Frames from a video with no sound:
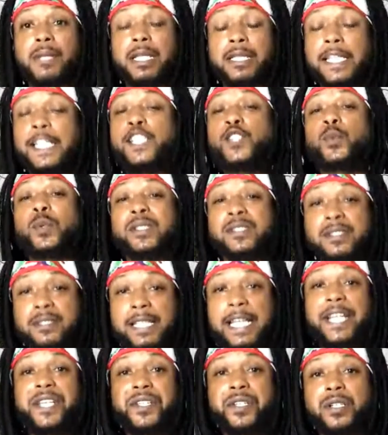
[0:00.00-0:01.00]
These were
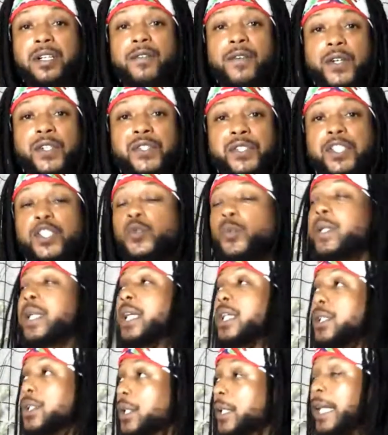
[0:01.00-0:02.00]
state universities. We
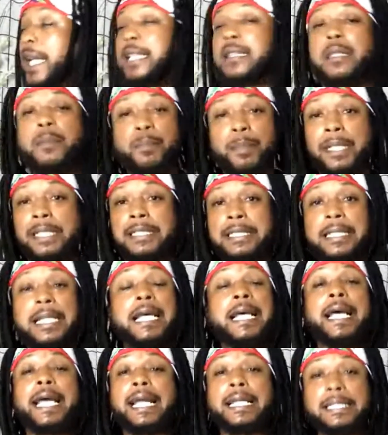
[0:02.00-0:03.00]
could look at the budget
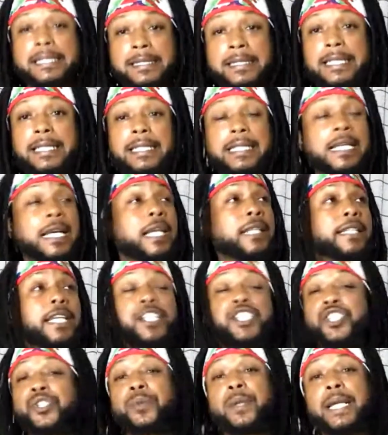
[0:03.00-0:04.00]
and see
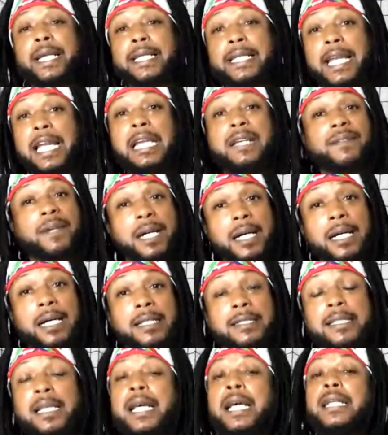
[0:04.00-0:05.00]
that you ain't gave
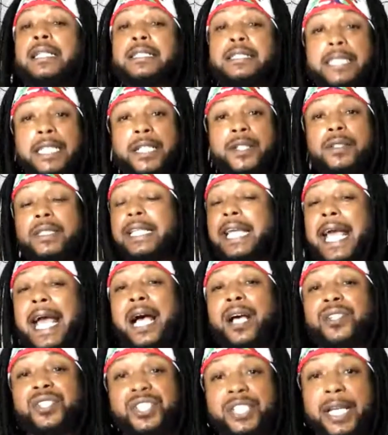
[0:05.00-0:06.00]
us nearly
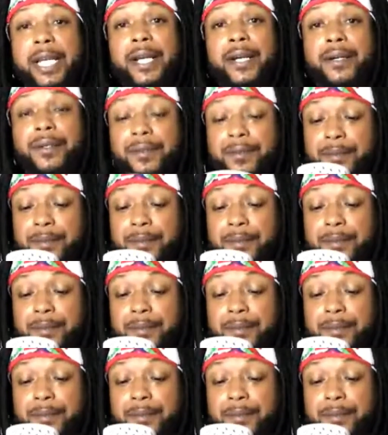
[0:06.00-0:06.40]
our share.